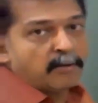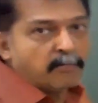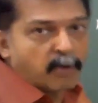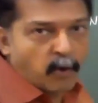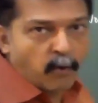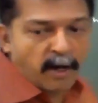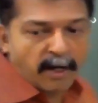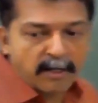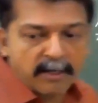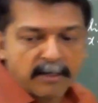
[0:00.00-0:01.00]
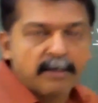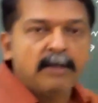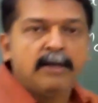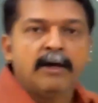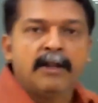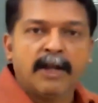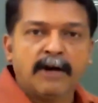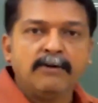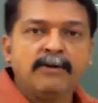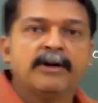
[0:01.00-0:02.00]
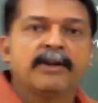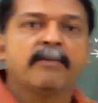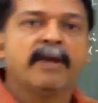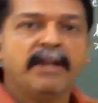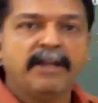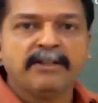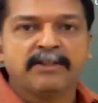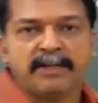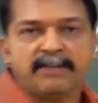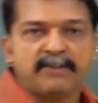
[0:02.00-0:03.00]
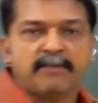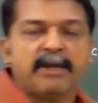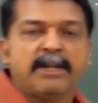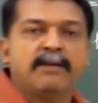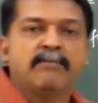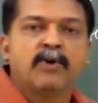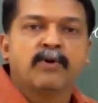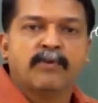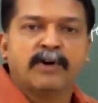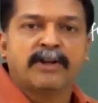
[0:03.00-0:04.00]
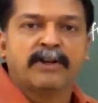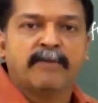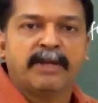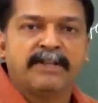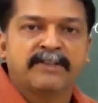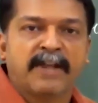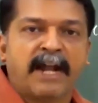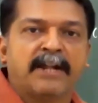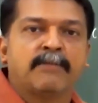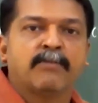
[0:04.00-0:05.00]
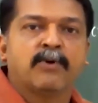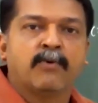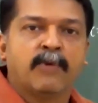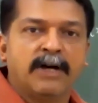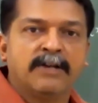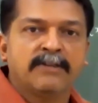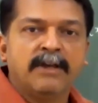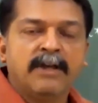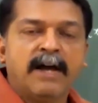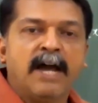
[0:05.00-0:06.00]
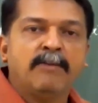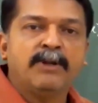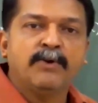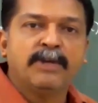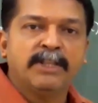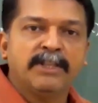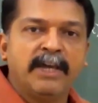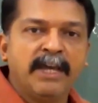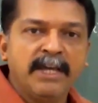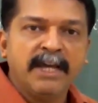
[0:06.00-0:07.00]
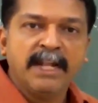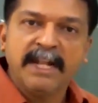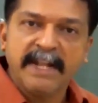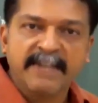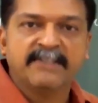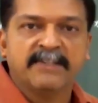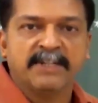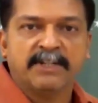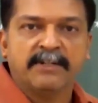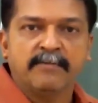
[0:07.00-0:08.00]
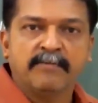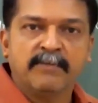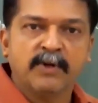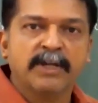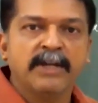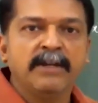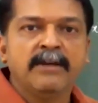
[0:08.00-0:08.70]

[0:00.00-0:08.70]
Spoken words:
bookwork. Now, remaining things, remaining book work, remaining standard book works, I'll be doing in the next session. Okay.